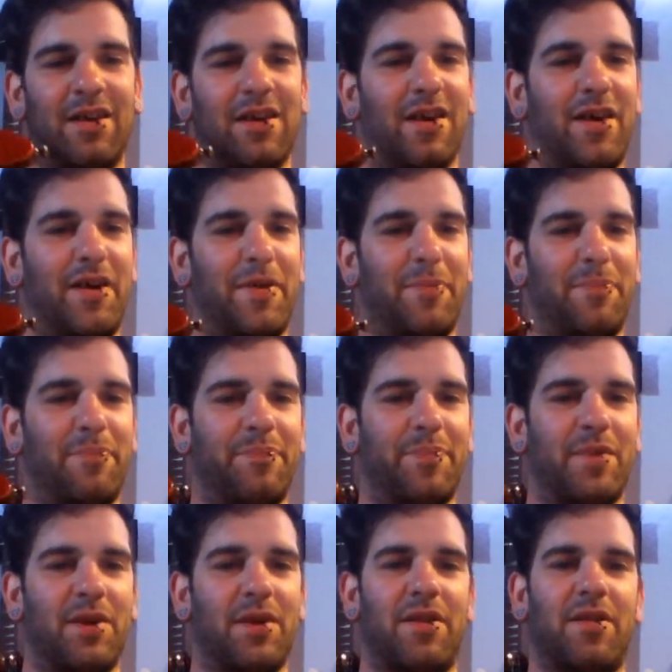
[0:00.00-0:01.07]

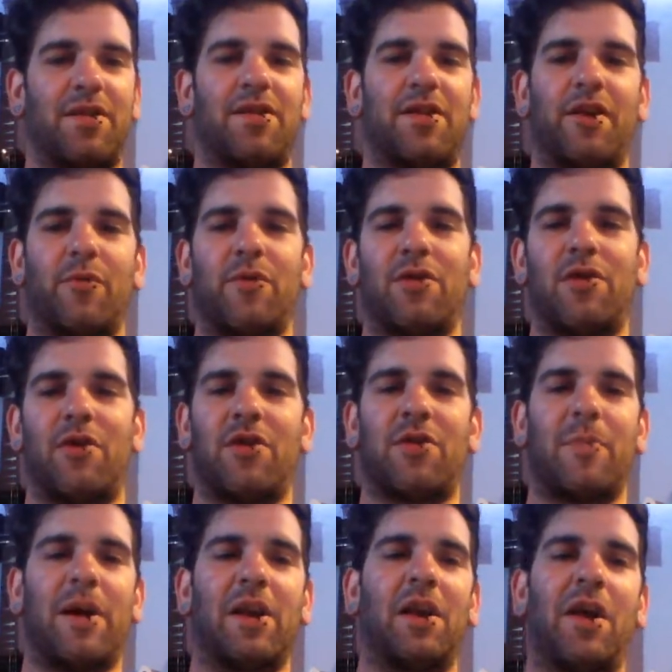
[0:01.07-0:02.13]
Because this thing was
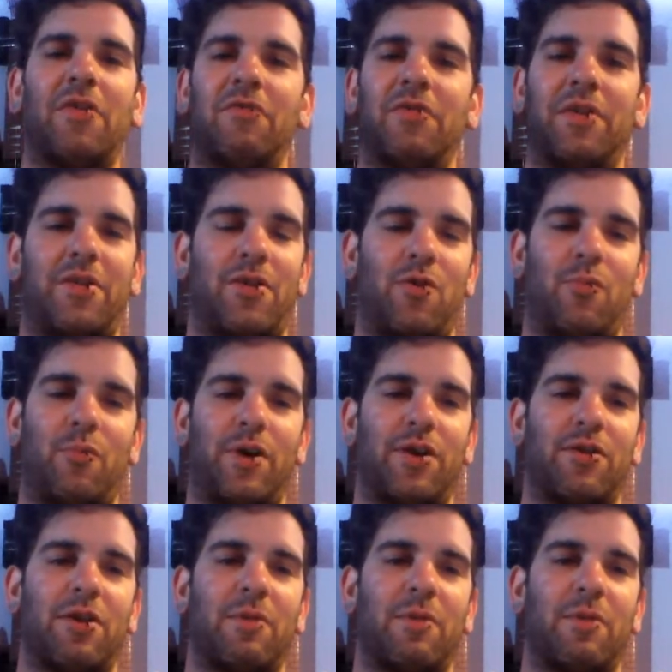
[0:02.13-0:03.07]
awesome. I loved it so much.